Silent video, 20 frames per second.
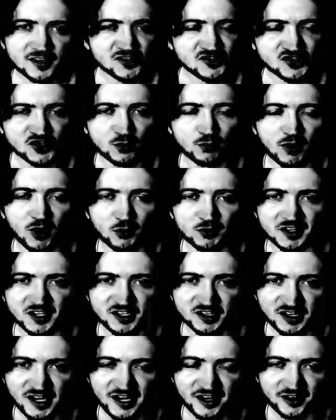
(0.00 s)
This is your moment of
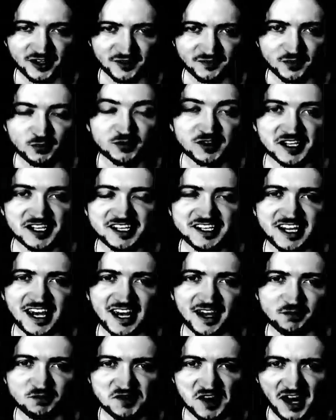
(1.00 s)
clarity from
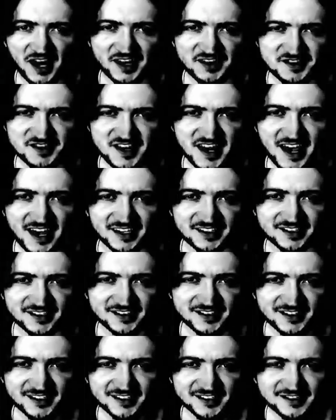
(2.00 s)
leadcamp.net.
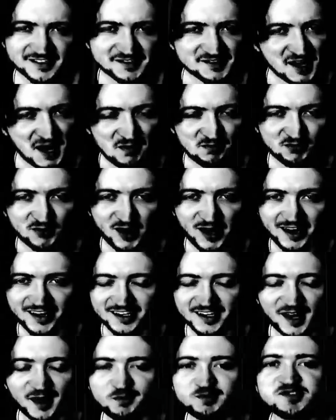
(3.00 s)
Step right
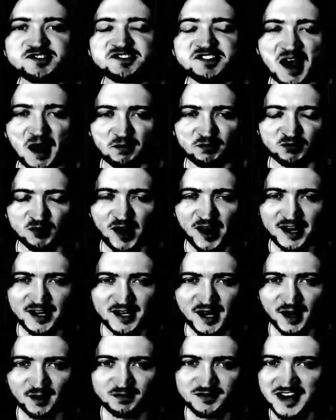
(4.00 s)
up, step right
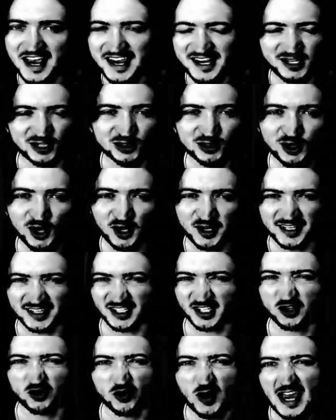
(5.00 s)
up. Take a look at the
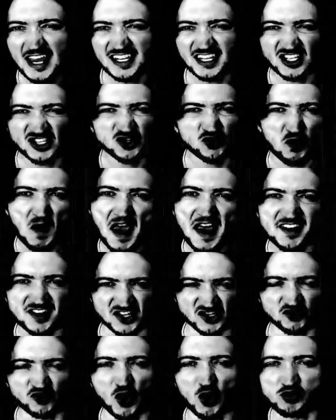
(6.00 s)
greatest,
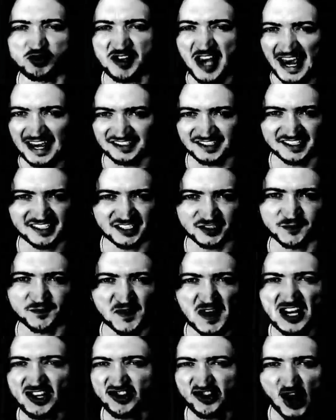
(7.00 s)
grandest, grotesquest
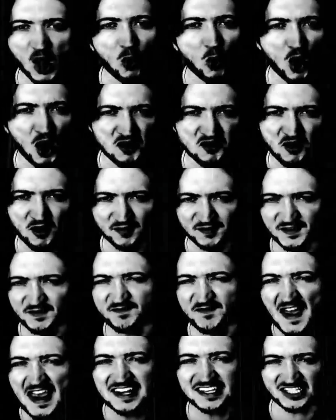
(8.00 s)
freak show on earth. The
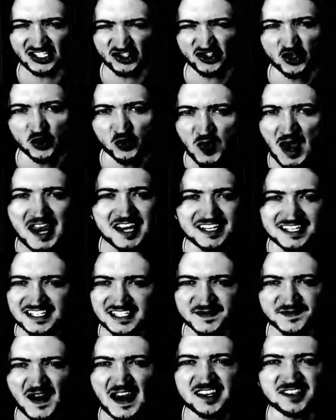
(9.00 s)
fakest, charadiest,
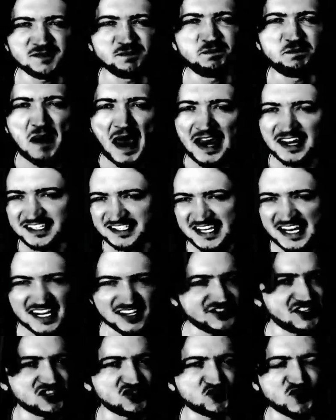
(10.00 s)
fakest, baitiest
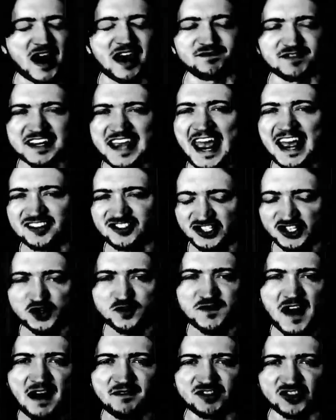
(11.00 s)
extravaganza you've
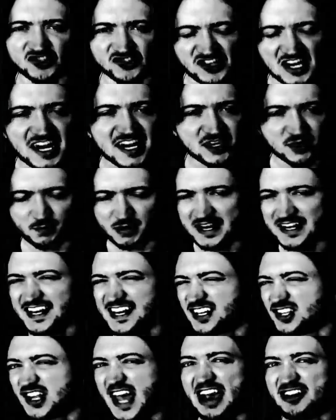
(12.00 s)
ever seen or been
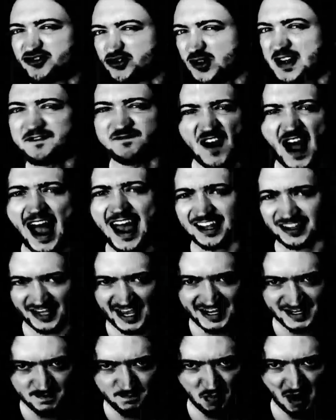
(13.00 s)
intellectually
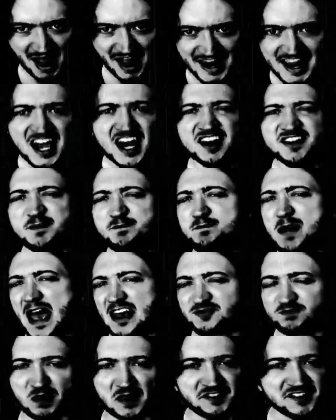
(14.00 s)
violated by. The
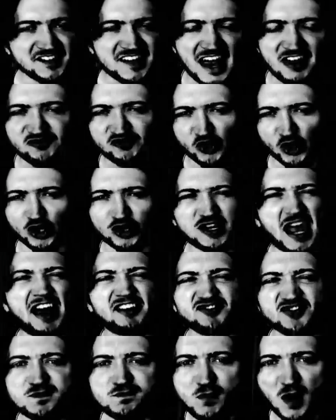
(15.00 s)
best presidential
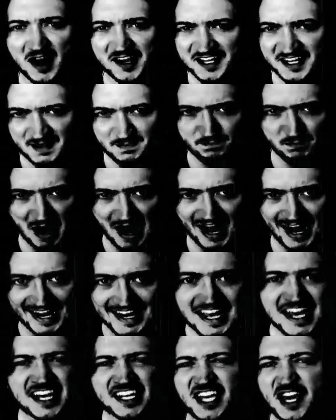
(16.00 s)
election money can buy.
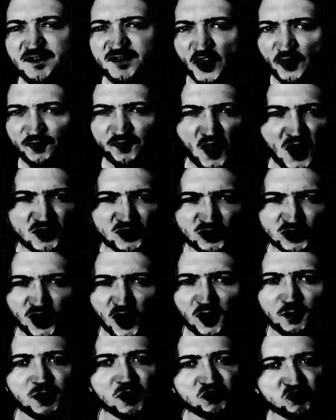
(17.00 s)
Give your frontal
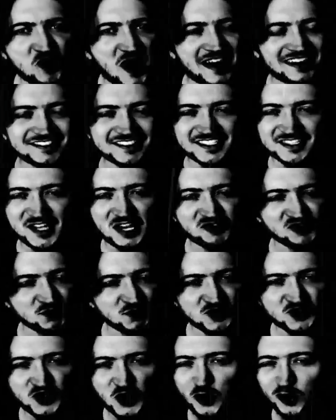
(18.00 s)
lobe a rest and let your
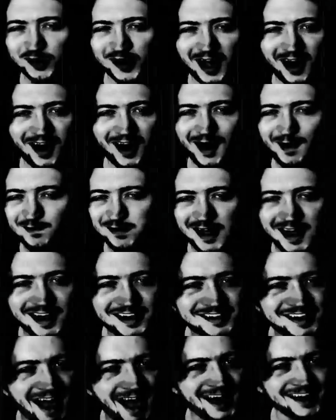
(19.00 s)
medulla
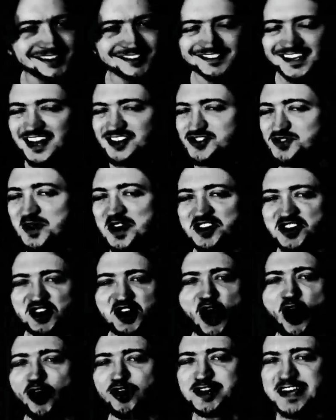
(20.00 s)
oblongata send you into
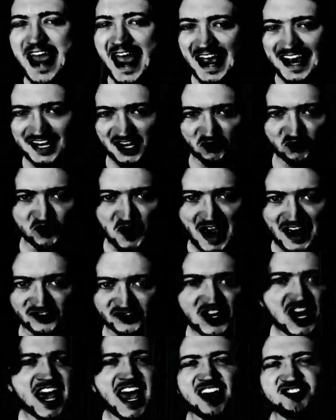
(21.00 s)
cardiac arrest
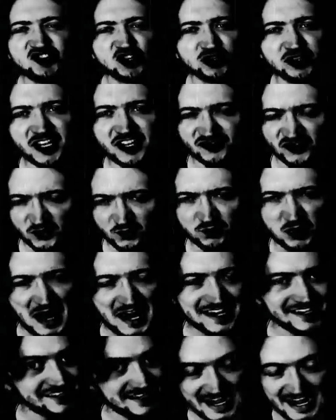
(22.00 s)
as your lizard
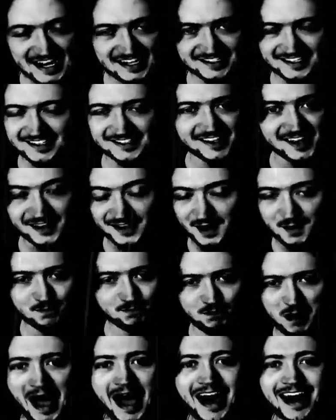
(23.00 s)
brain dances the
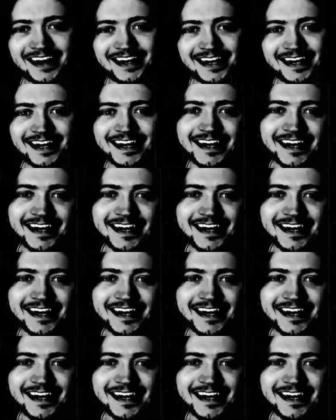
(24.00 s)
lambada.